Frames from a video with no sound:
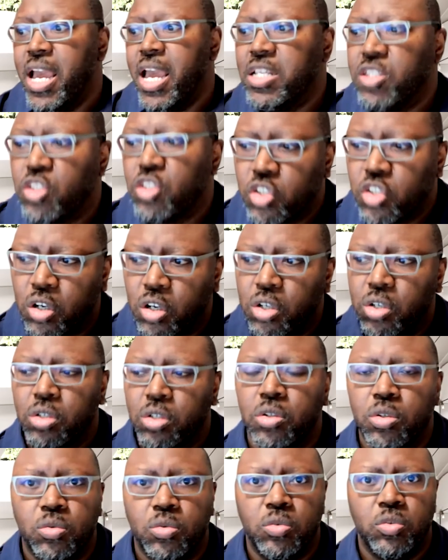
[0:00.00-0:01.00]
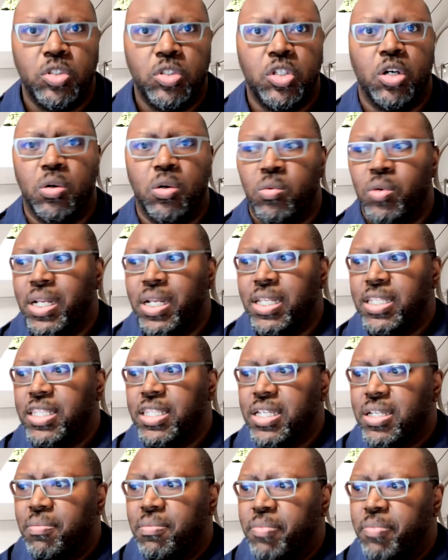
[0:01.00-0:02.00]
And so, when I
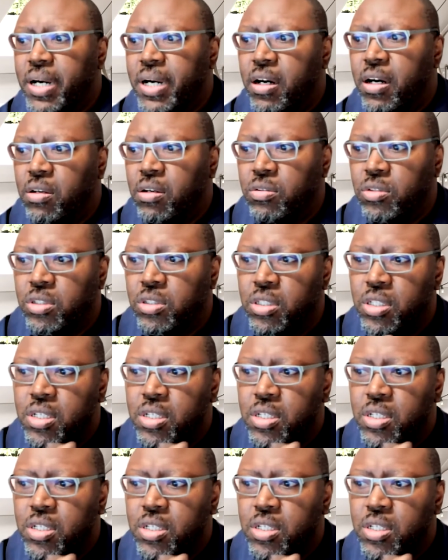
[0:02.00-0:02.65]
think about